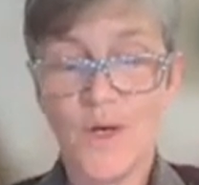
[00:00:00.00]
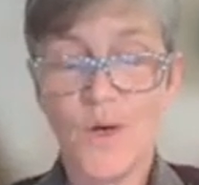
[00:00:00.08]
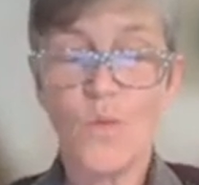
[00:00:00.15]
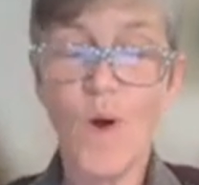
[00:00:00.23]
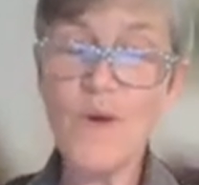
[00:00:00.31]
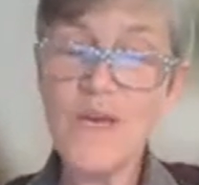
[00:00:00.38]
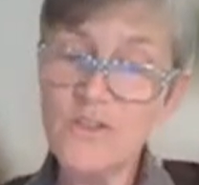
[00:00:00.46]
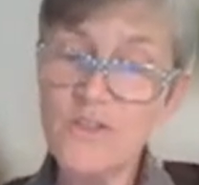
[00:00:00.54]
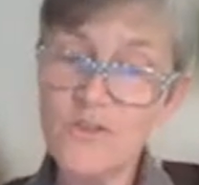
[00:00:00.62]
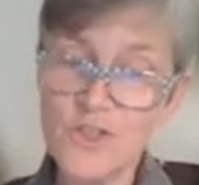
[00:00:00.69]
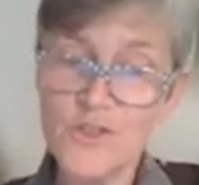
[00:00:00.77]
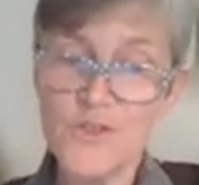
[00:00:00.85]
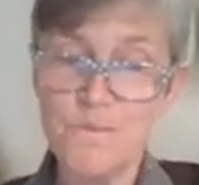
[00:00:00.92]
When we
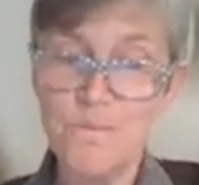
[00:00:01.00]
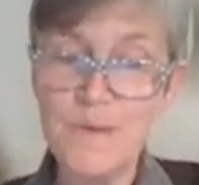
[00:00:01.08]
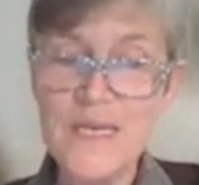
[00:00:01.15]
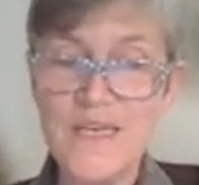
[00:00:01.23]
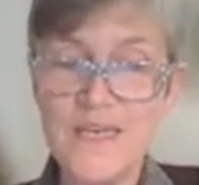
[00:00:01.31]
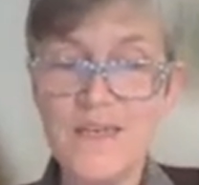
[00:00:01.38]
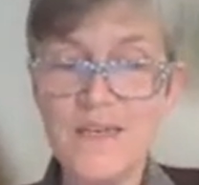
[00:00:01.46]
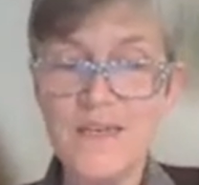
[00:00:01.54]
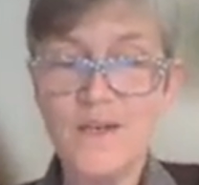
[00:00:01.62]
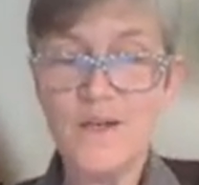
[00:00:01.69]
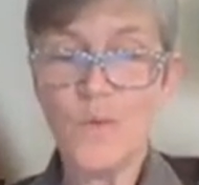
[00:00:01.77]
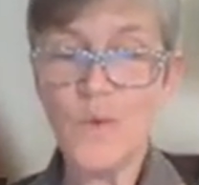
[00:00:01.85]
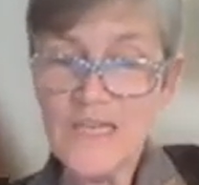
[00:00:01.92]
introduce be,
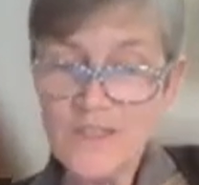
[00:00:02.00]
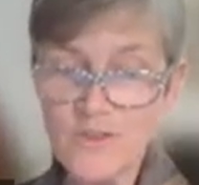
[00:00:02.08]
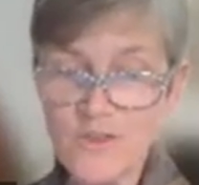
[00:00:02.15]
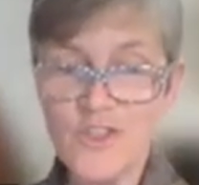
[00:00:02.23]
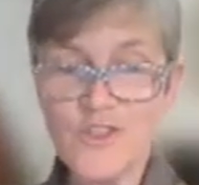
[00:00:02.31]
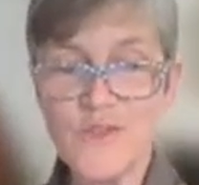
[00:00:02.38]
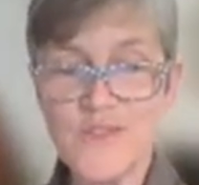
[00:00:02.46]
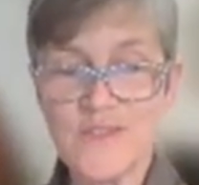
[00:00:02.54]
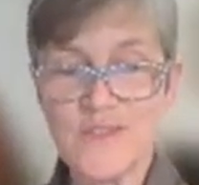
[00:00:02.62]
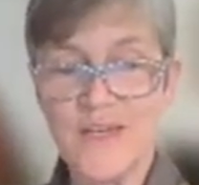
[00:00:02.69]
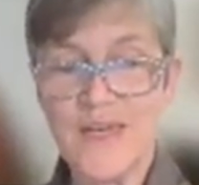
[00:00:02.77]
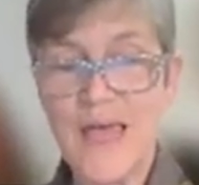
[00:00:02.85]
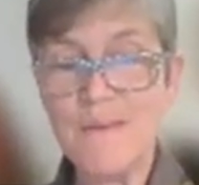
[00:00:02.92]
we introduce
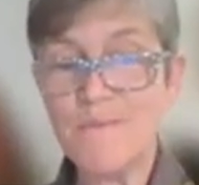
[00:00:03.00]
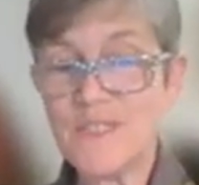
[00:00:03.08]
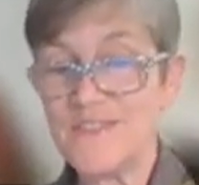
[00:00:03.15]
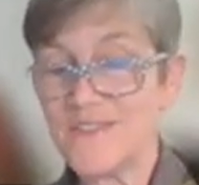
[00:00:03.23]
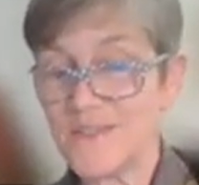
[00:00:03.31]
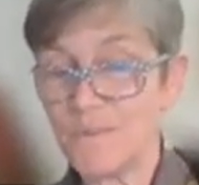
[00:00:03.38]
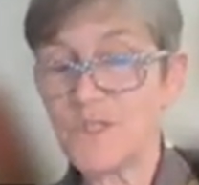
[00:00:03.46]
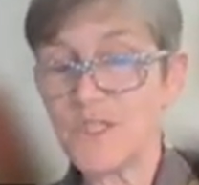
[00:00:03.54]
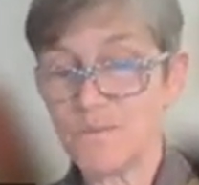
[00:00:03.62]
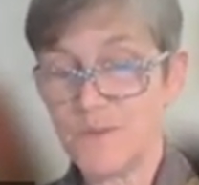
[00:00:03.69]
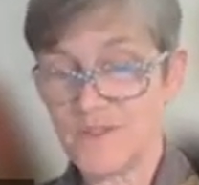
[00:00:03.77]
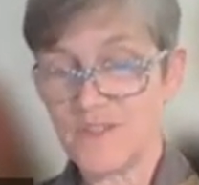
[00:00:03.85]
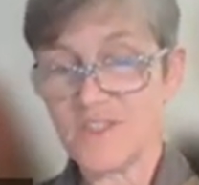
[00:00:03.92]
an empty
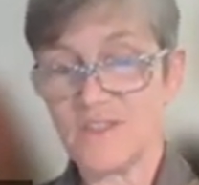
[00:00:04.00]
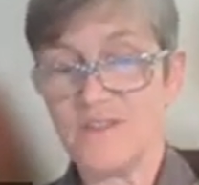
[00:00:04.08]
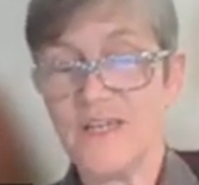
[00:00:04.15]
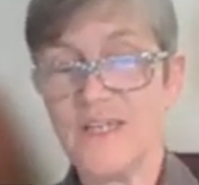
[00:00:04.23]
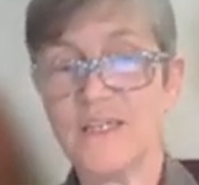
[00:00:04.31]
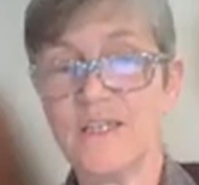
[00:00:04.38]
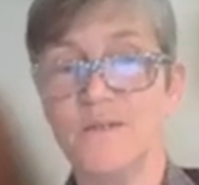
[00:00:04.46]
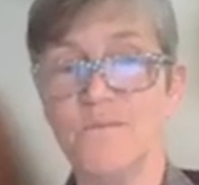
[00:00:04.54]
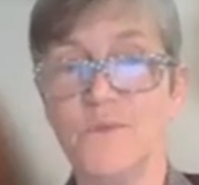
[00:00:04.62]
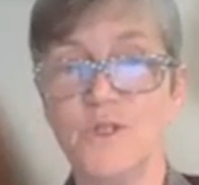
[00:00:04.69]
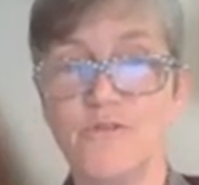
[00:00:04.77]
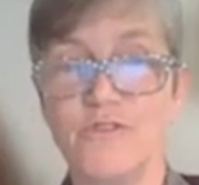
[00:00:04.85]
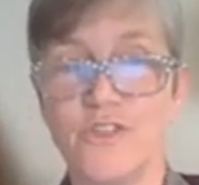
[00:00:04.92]
subject position that it can
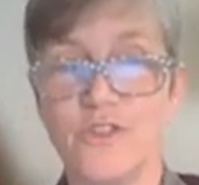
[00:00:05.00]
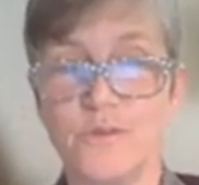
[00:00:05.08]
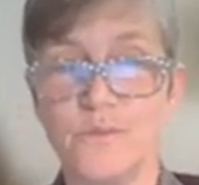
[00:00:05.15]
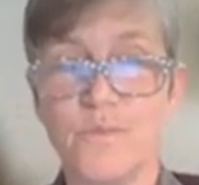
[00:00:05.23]
move to.